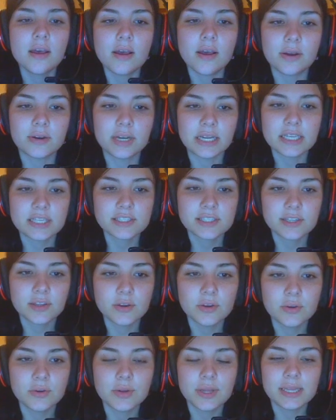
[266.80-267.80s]
Alright,
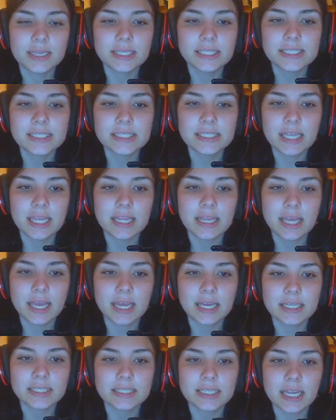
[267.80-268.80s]
so let's say
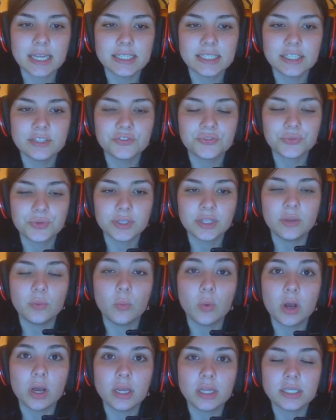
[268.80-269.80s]
that I didn't really
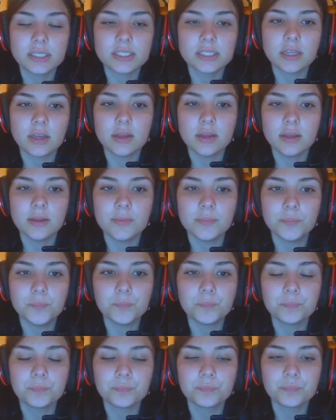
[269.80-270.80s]
want a
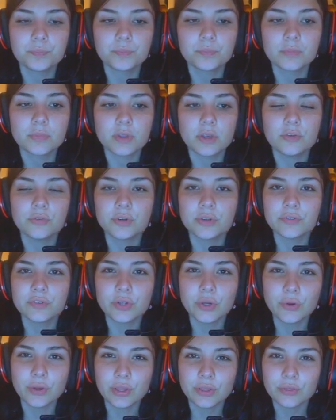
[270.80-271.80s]
river
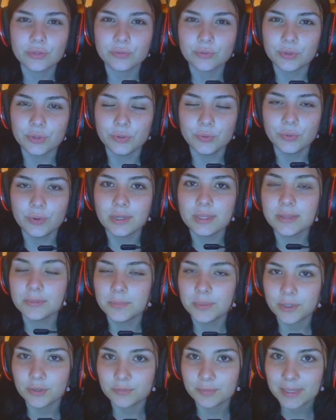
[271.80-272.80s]
going through the
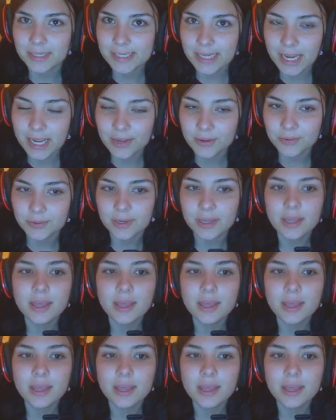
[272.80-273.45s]
middle of my town.